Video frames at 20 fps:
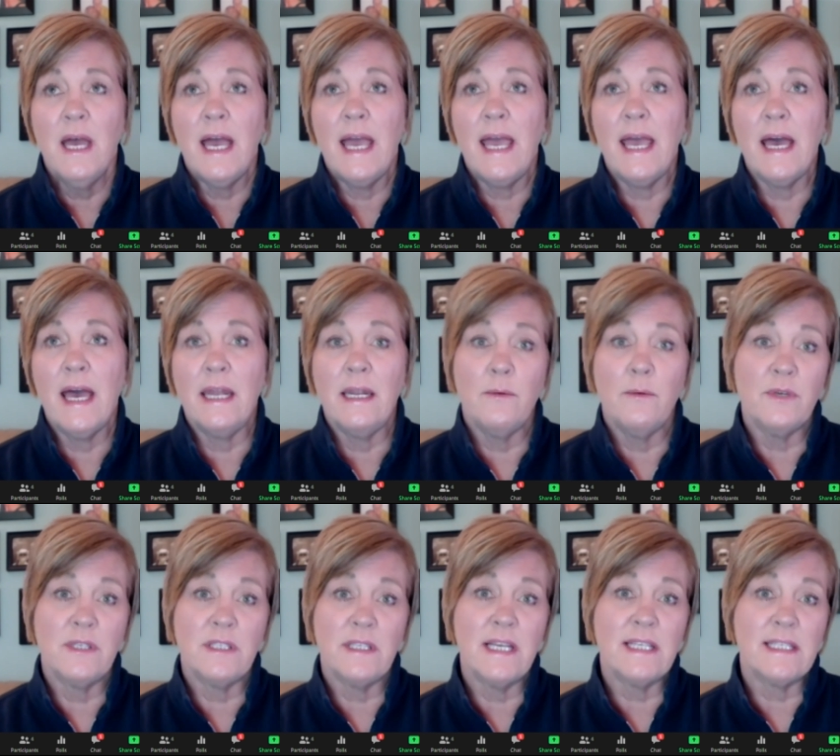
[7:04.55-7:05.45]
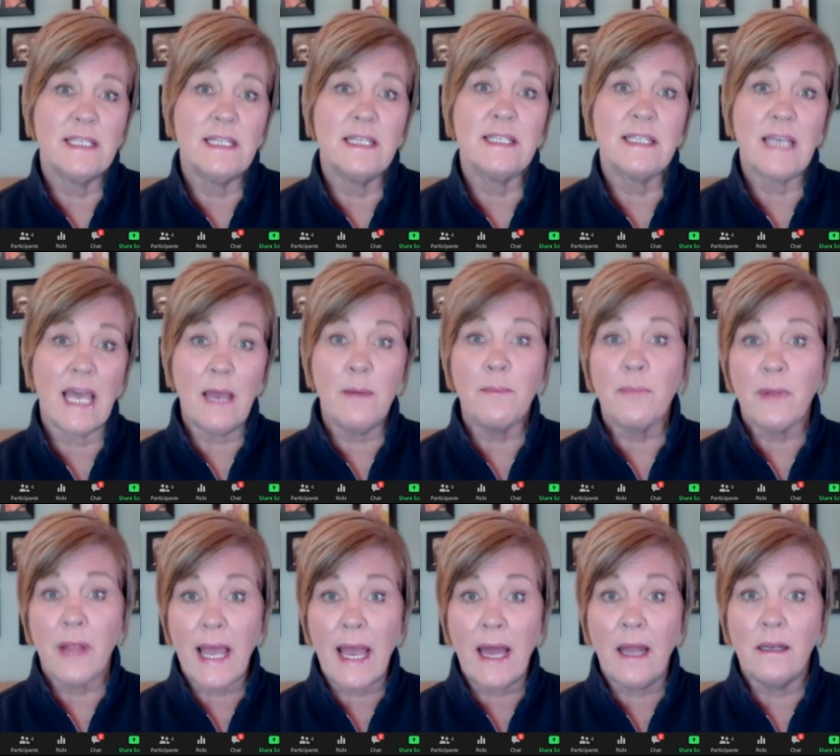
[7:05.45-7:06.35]
and it was it's an escape
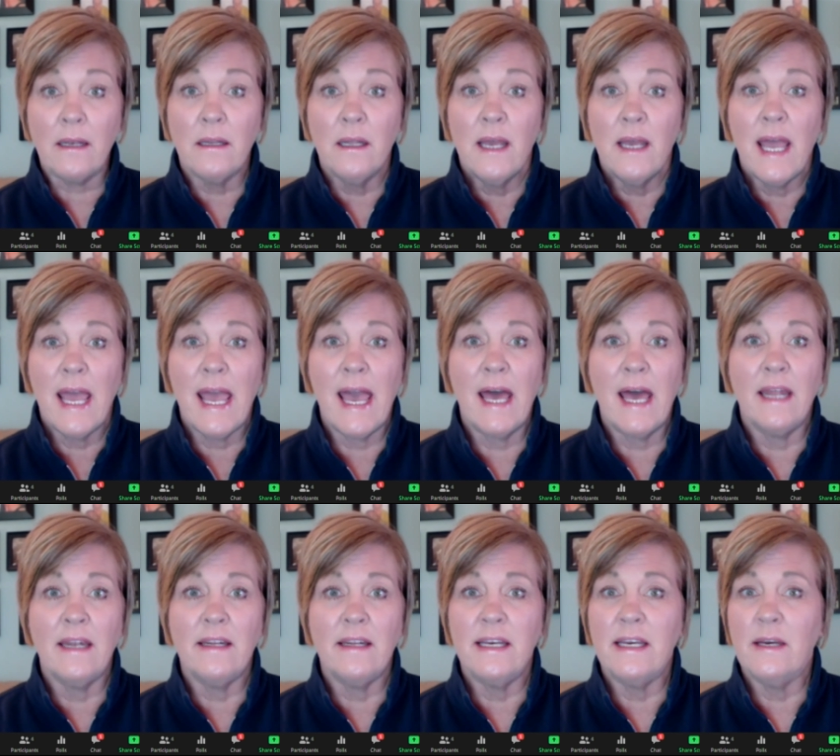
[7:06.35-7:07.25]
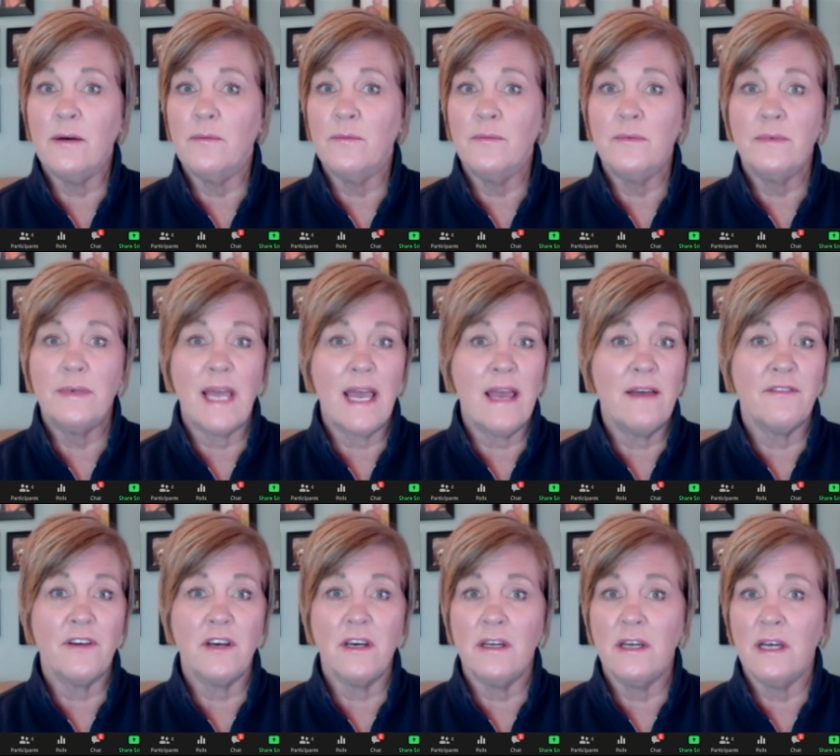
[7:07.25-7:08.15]
plan, and it gave
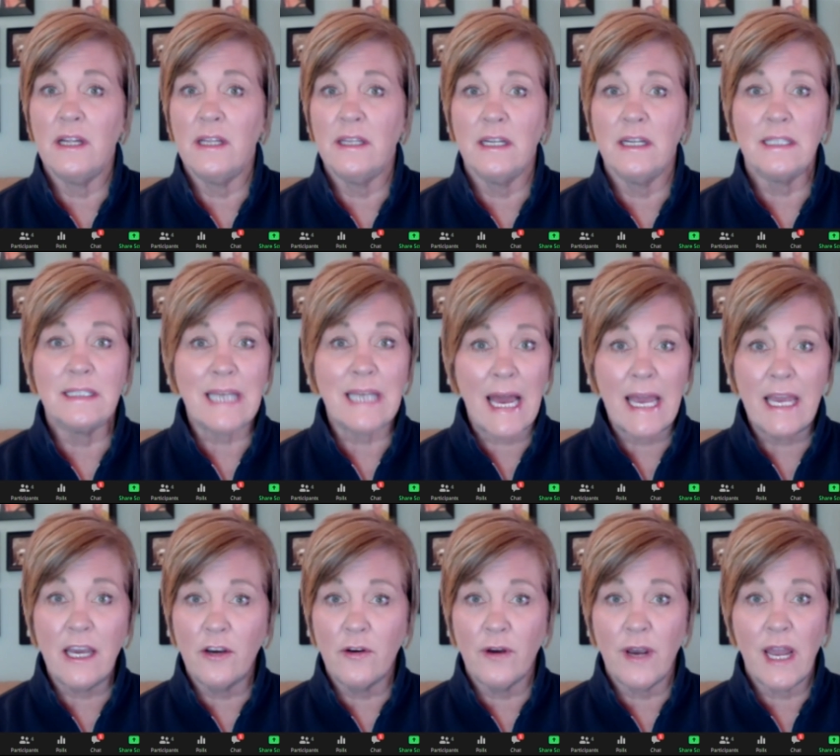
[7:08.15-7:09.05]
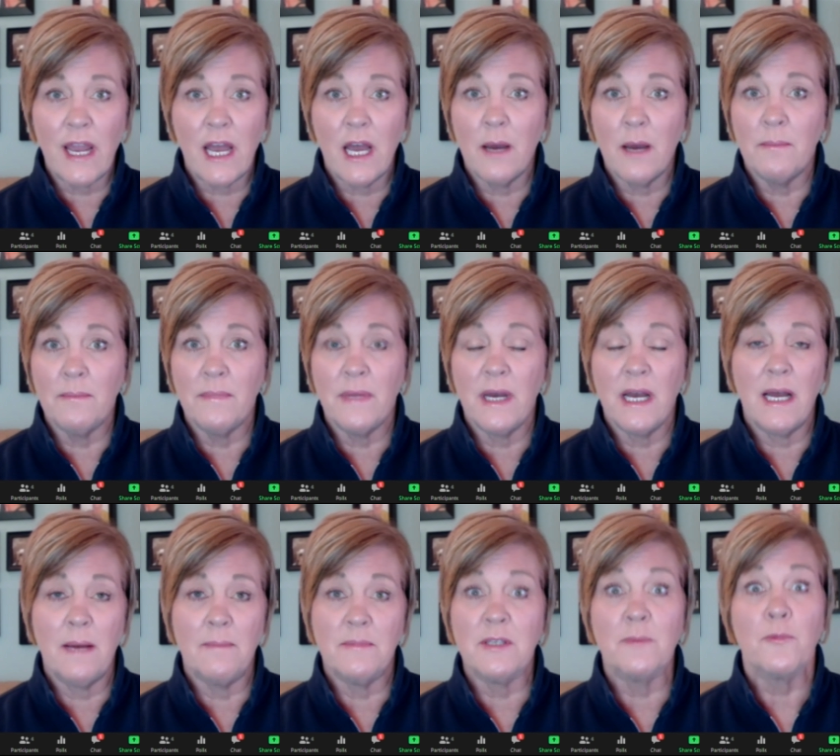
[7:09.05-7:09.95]
a, a little diagram,
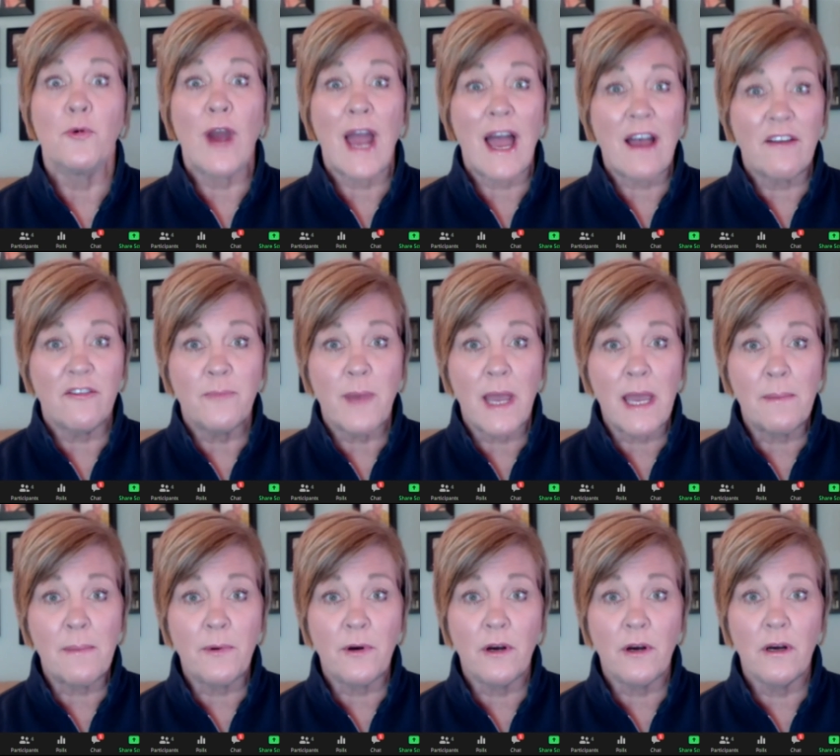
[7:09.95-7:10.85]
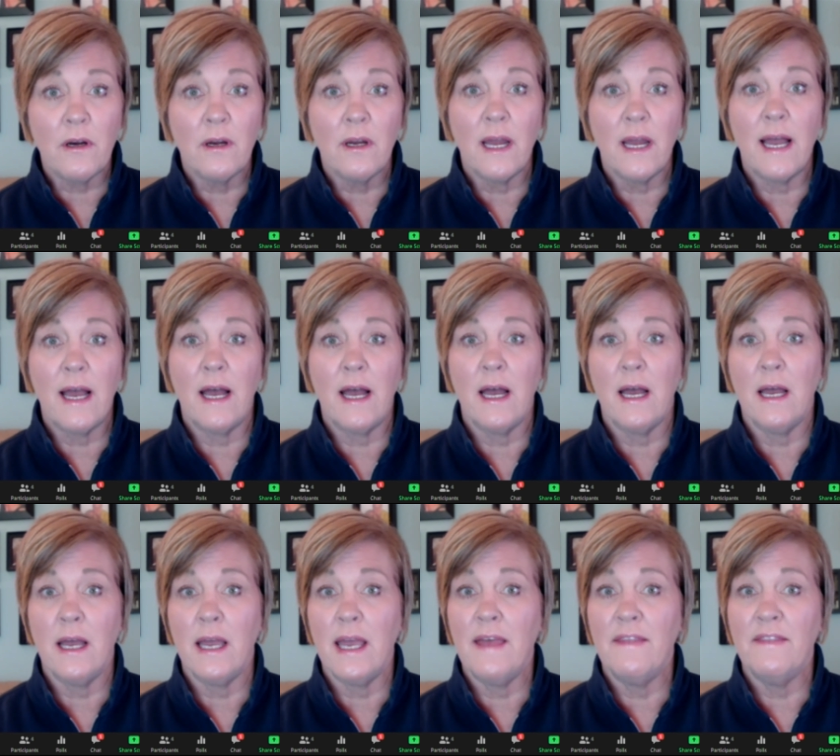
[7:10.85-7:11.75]
um, some graph paper,
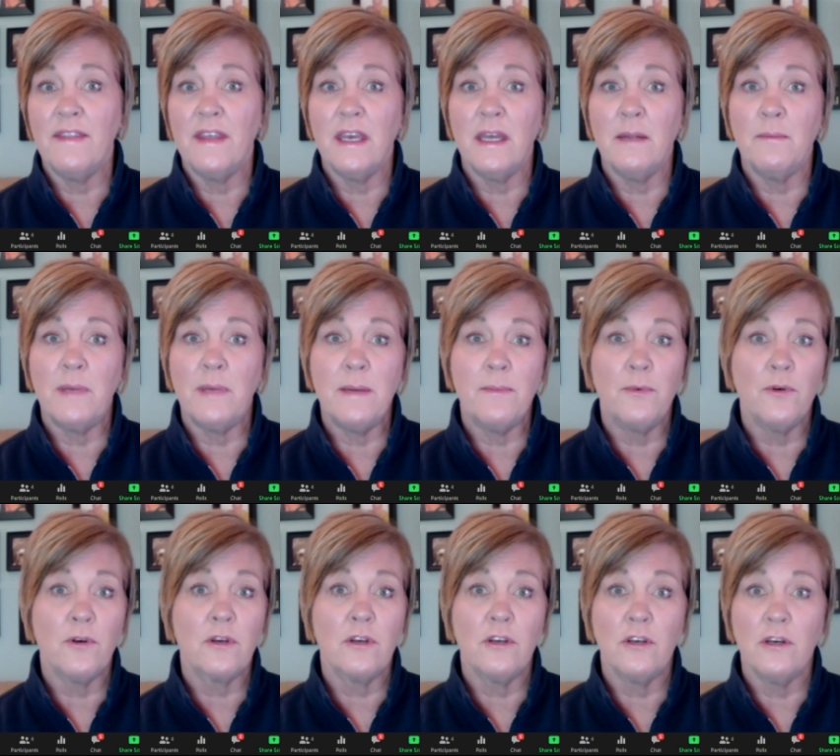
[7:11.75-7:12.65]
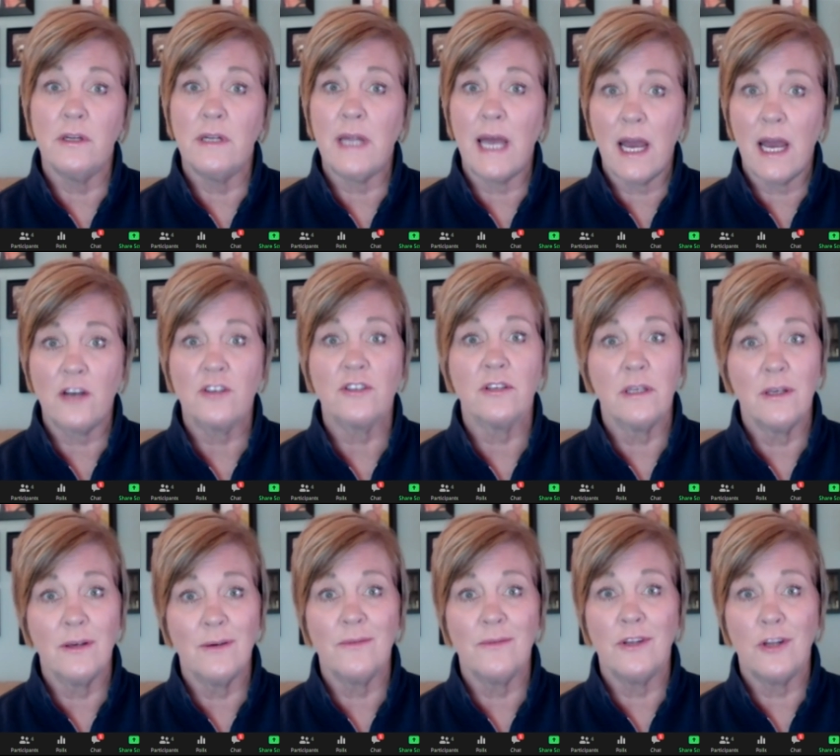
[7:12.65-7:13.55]
uh, and then people could
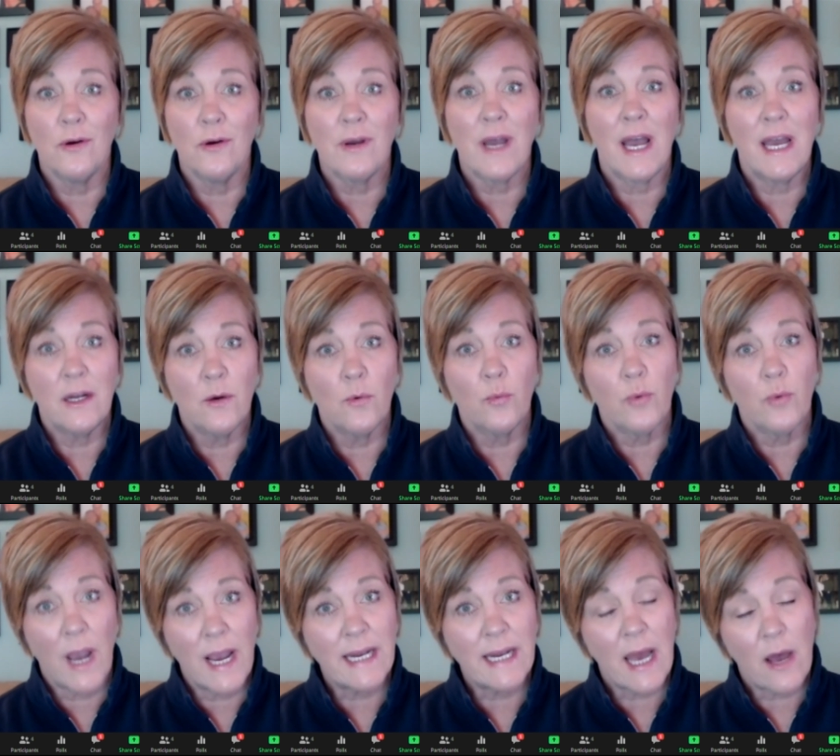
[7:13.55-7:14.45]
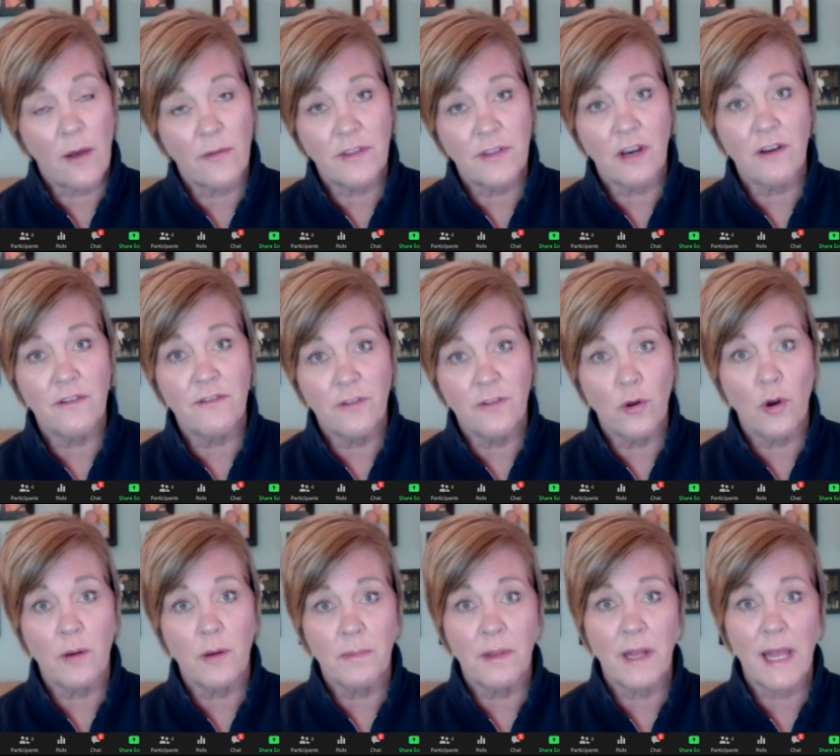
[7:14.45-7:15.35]
actually you know kind of write out their
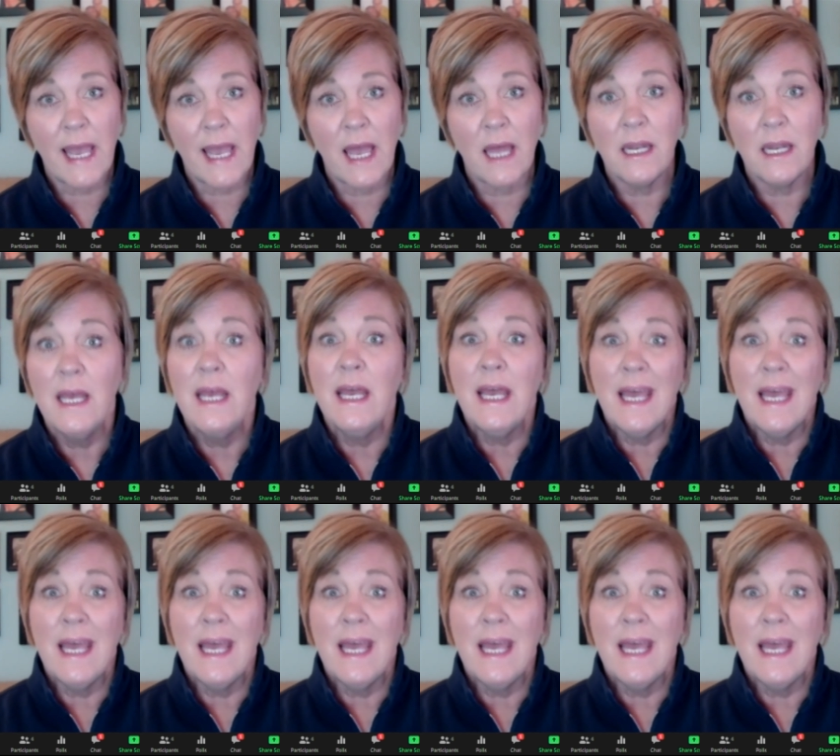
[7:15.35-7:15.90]
floor plan,